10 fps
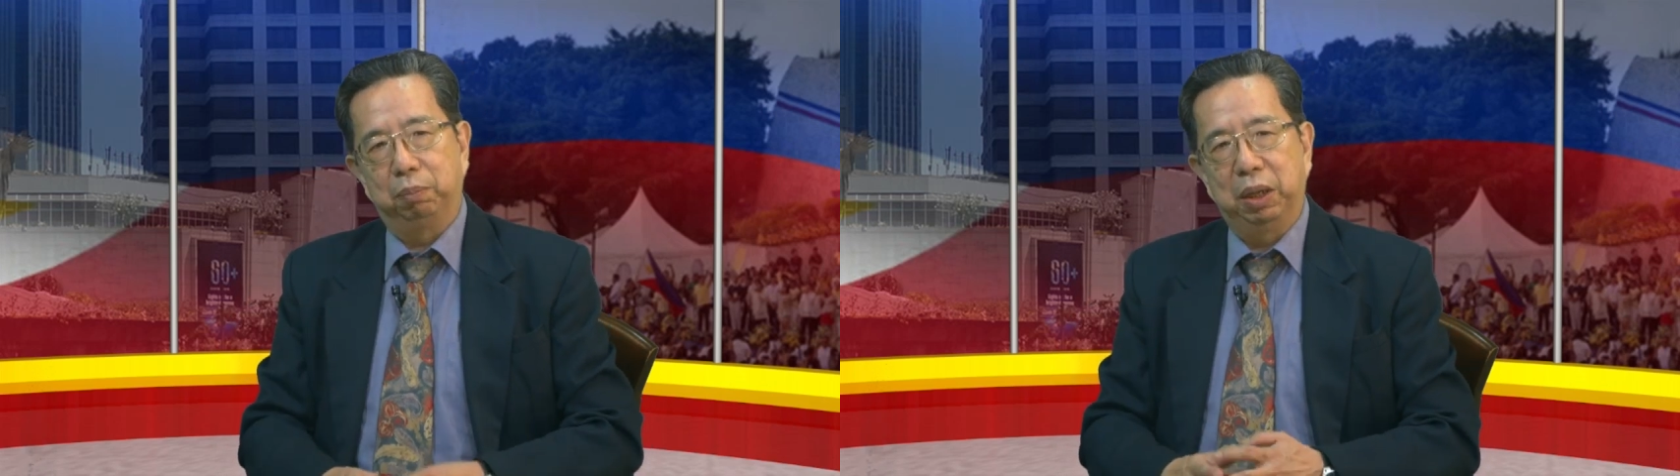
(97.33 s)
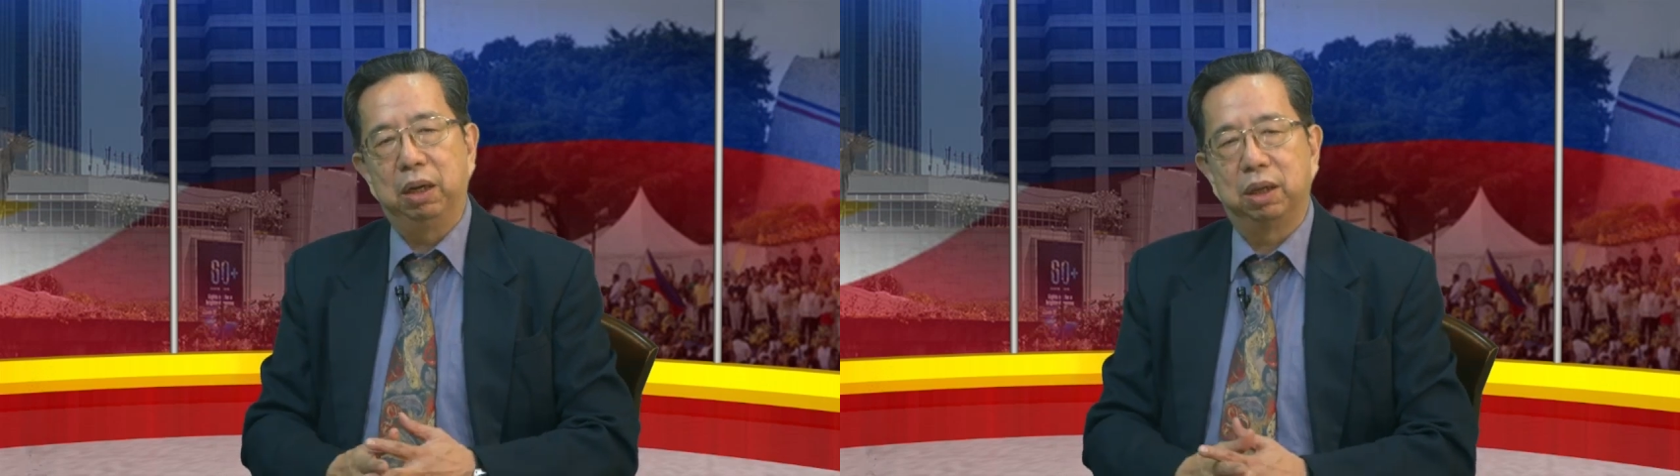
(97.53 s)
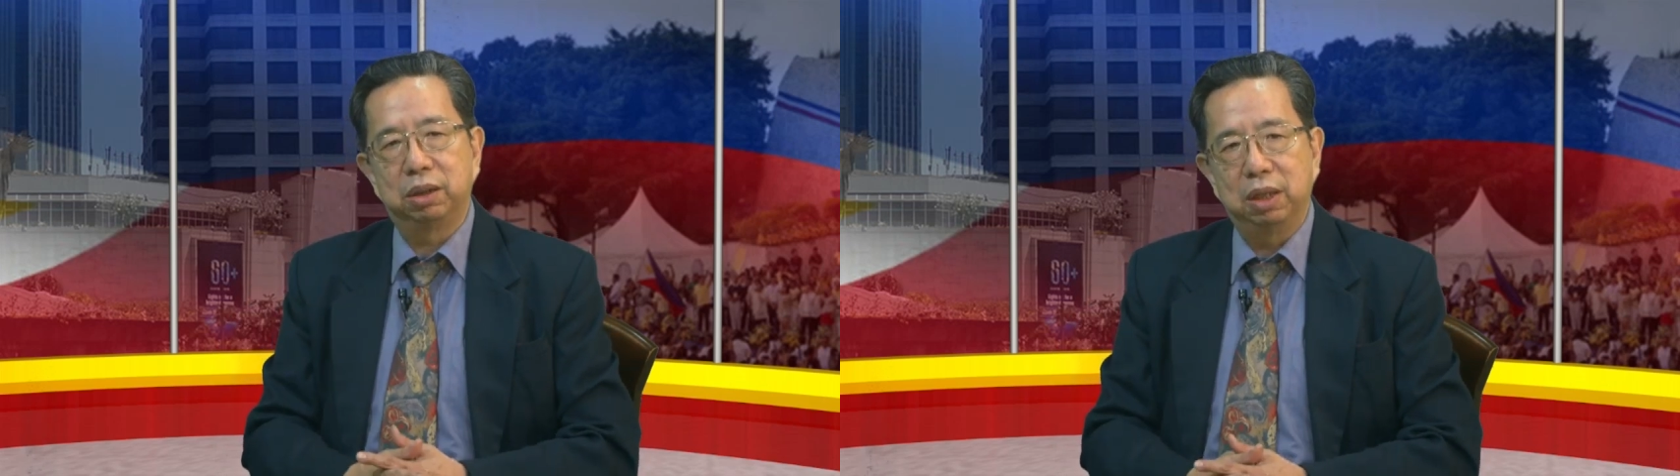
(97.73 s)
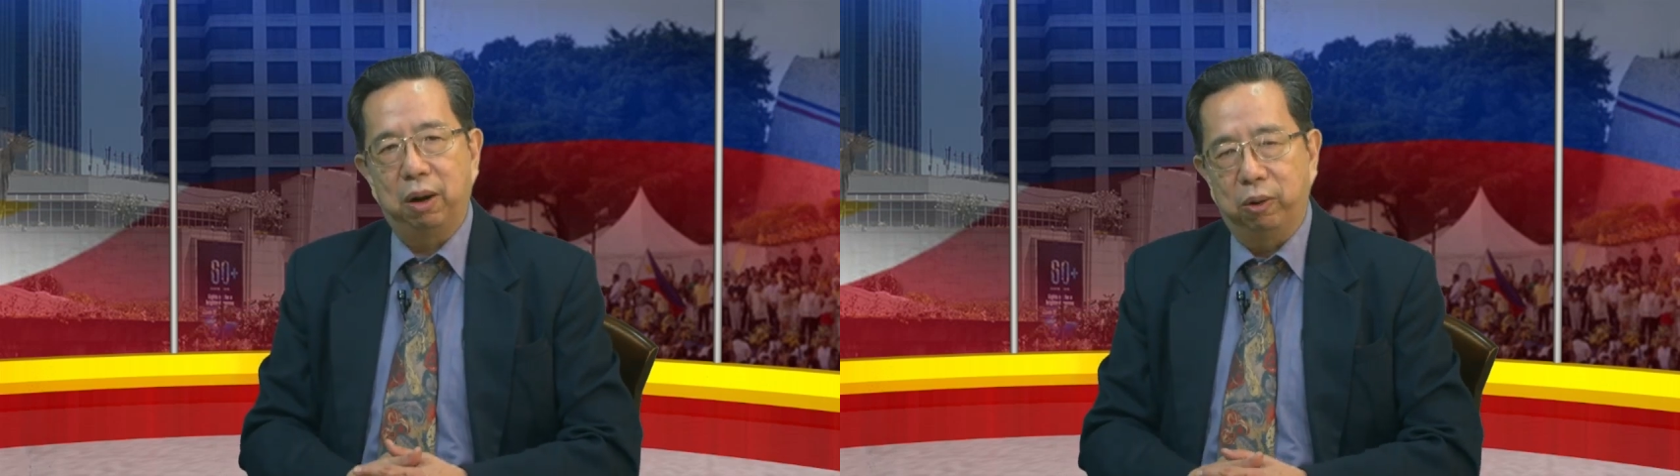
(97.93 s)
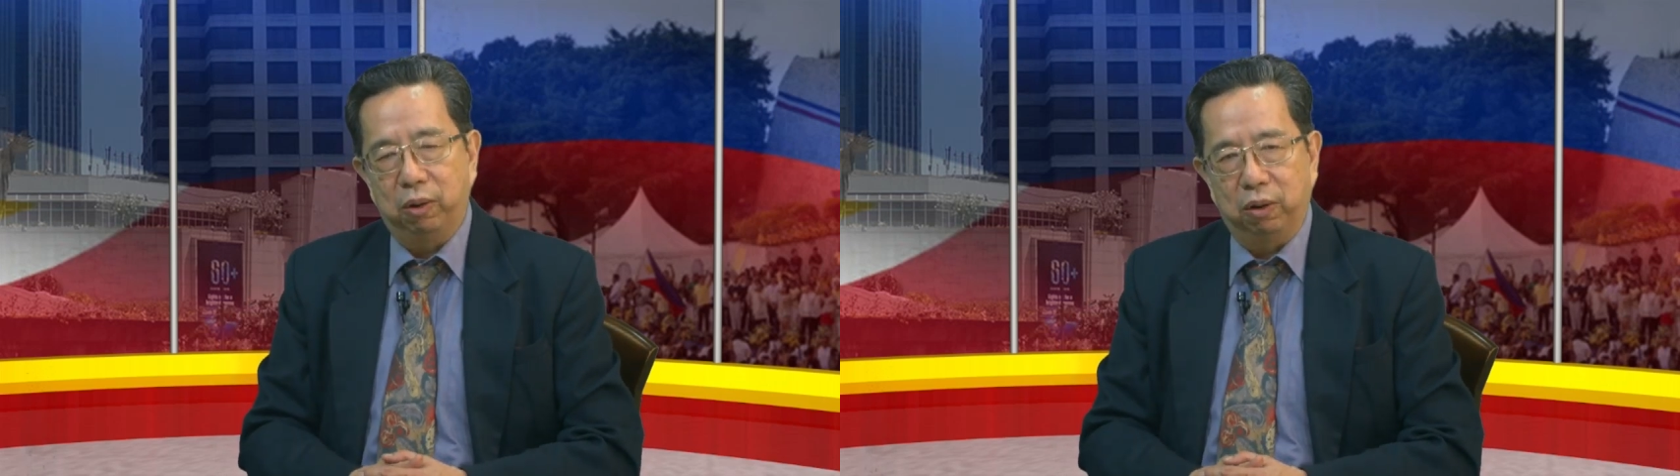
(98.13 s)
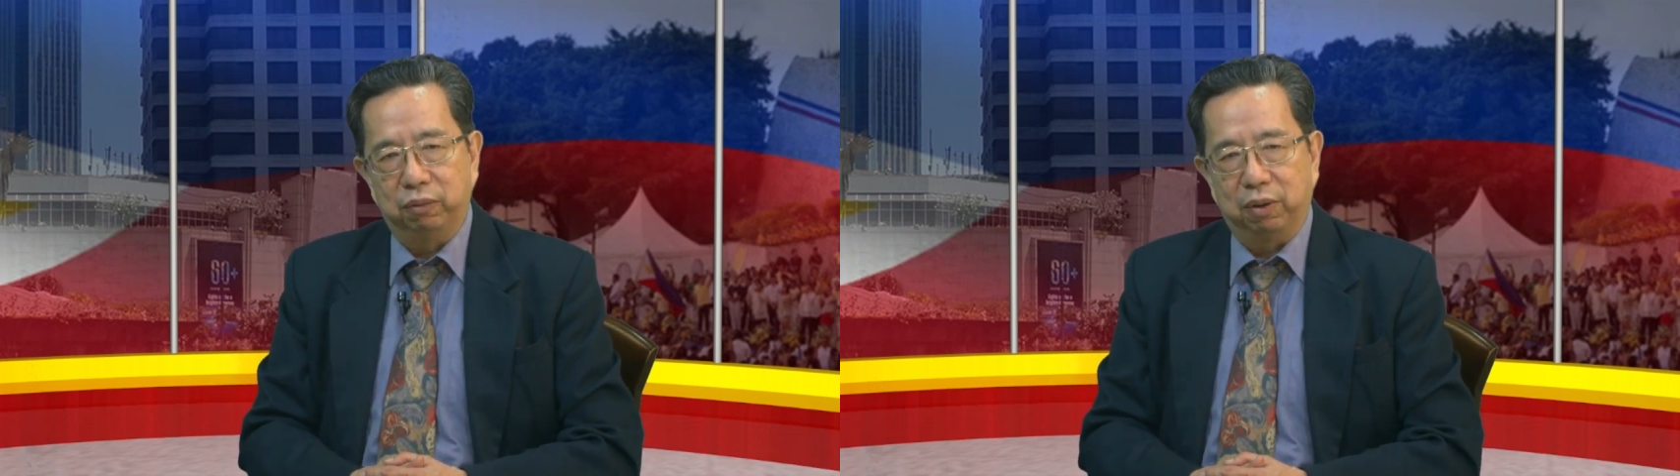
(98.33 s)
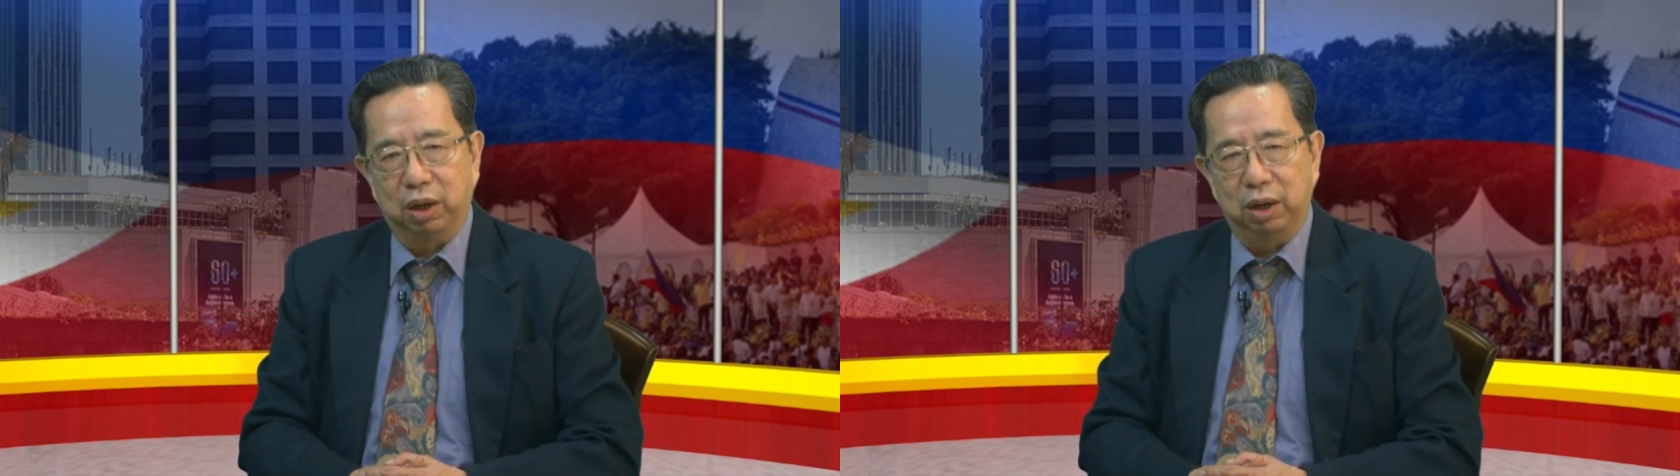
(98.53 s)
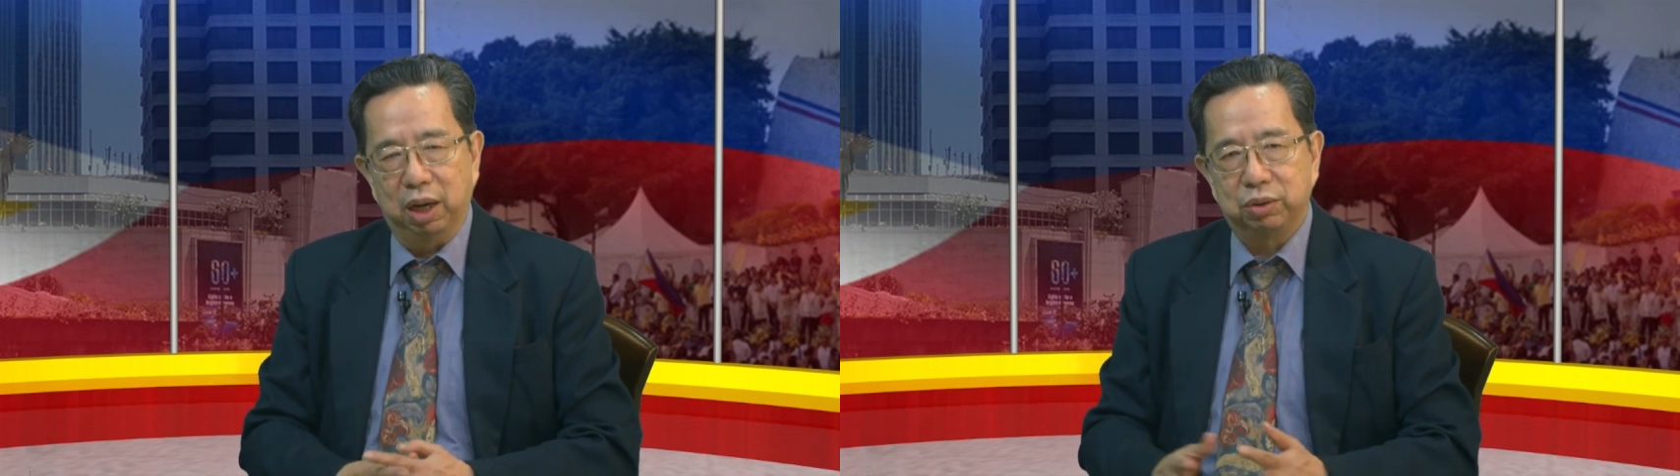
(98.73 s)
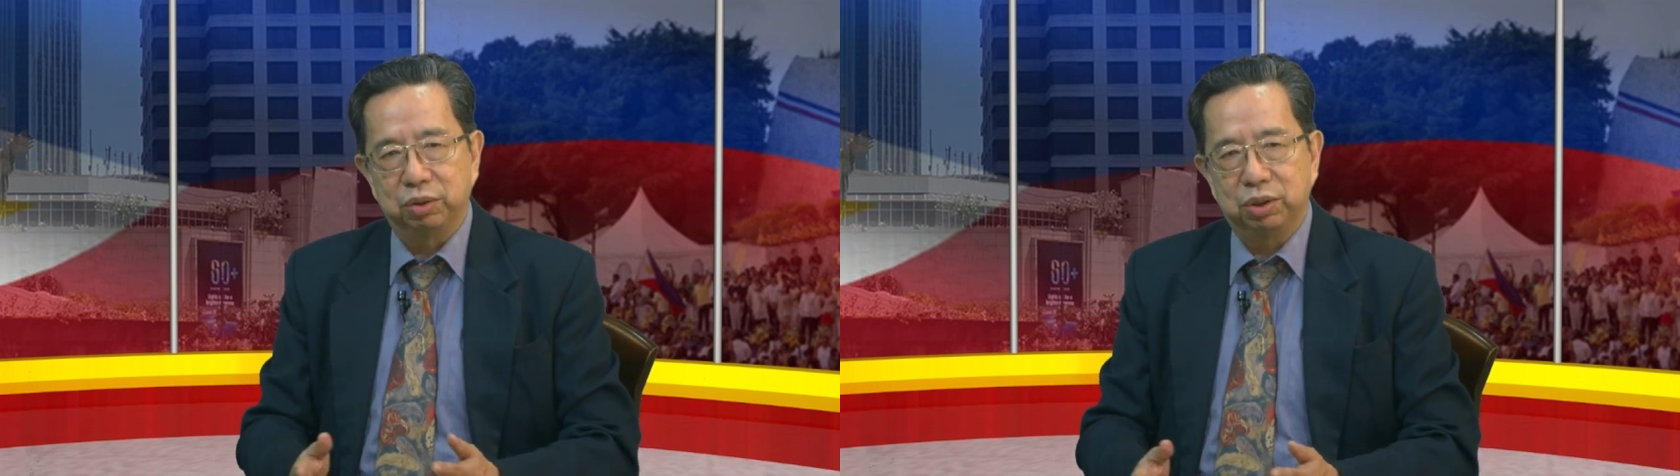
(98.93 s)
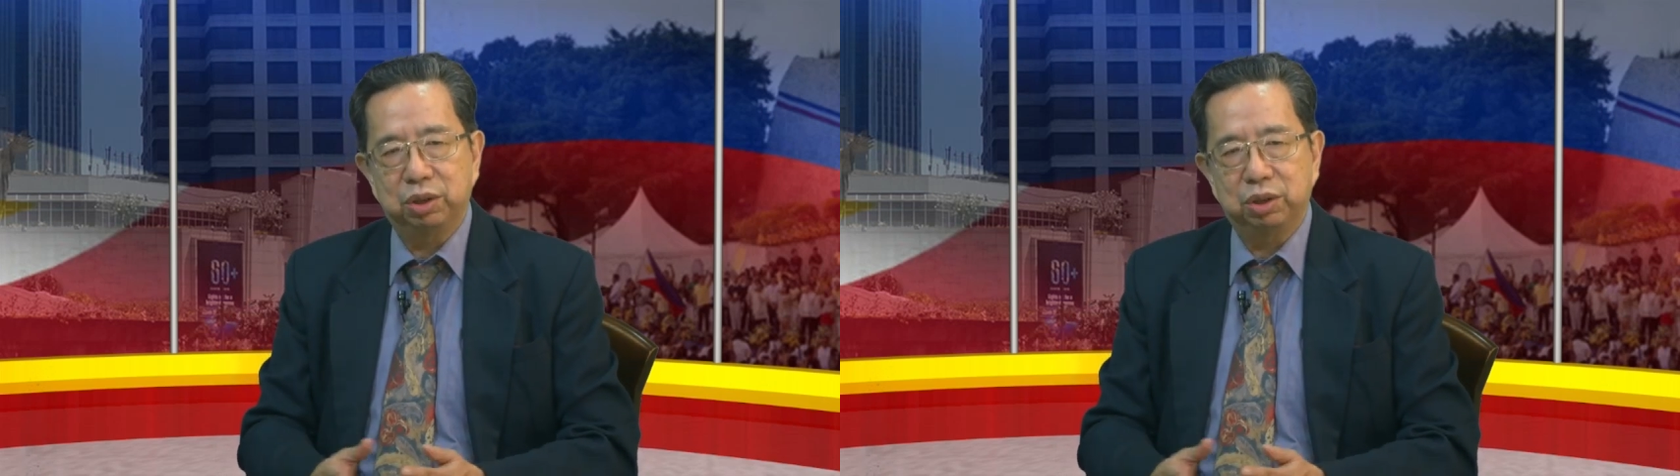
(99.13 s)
pillars now of our election